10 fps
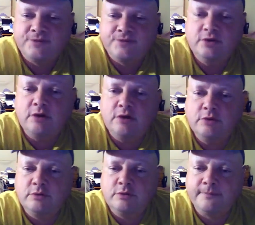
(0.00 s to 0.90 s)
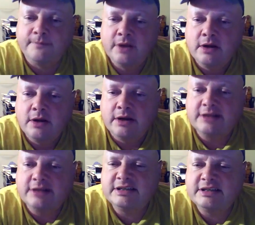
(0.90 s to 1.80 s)
Hugo Roon.
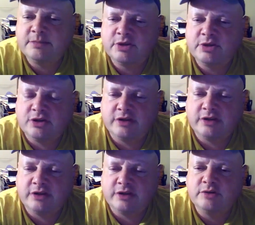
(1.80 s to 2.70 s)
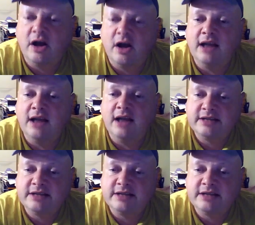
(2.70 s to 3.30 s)
Consider the British Isles includes Ireland.